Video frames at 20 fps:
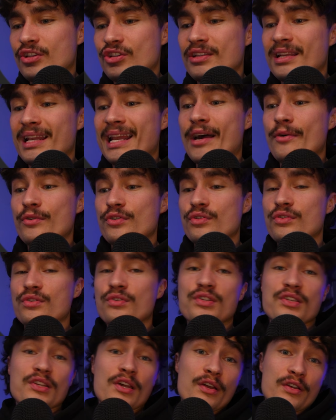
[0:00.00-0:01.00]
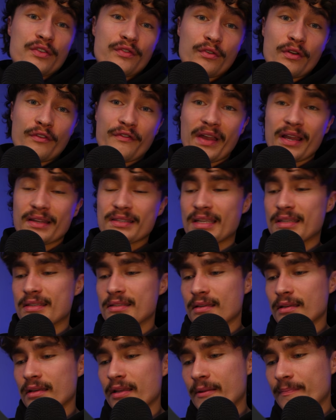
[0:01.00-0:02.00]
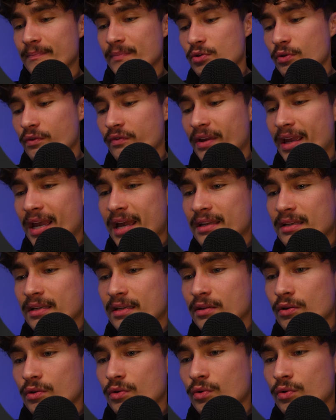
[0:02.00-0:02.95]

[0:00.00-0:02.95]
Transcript: just allows you to search for effects instantly. So if we add in